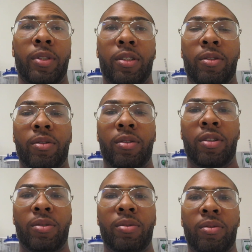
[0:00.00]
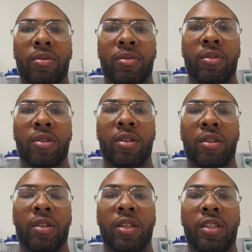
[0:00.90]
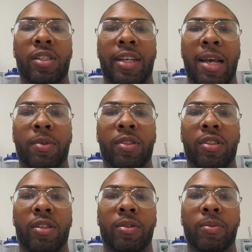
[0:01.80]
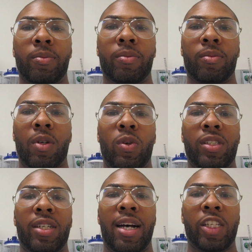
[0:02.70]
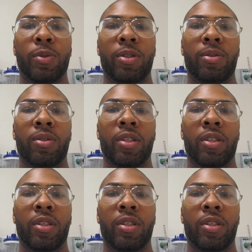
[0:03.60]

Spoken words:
And it just happened. So I went to the hospital.